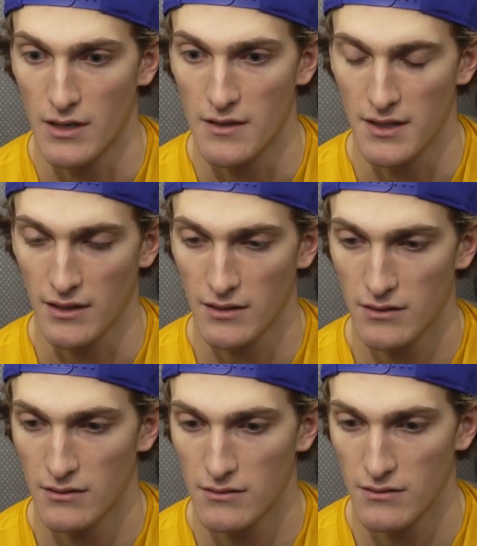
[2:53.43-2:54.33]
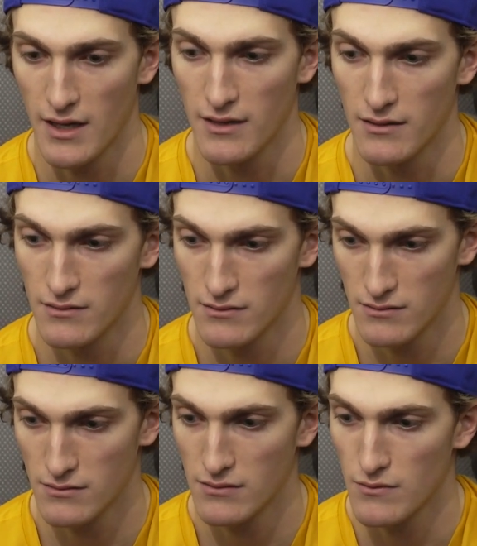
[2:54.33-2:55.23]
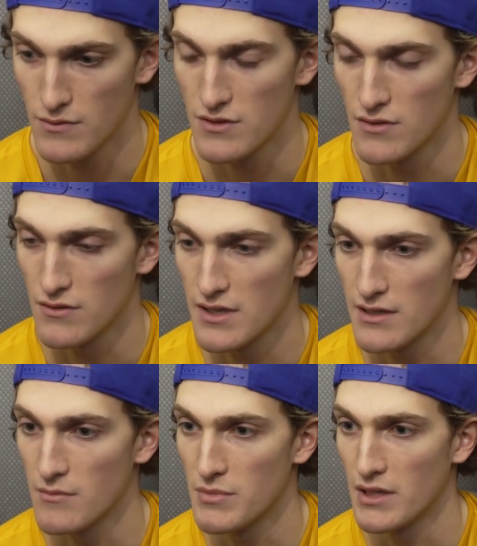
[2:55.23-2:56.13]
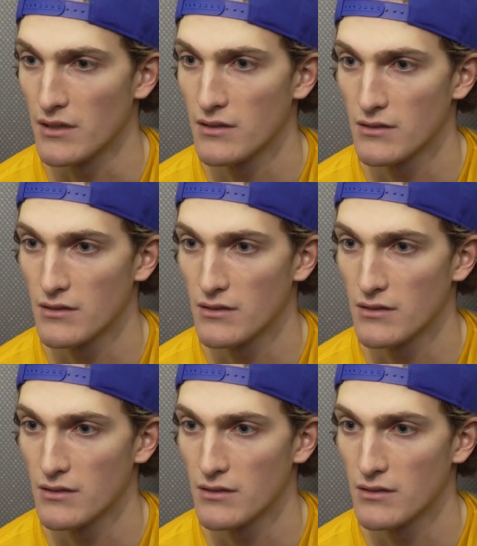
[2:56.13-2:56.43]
I think then results end up being,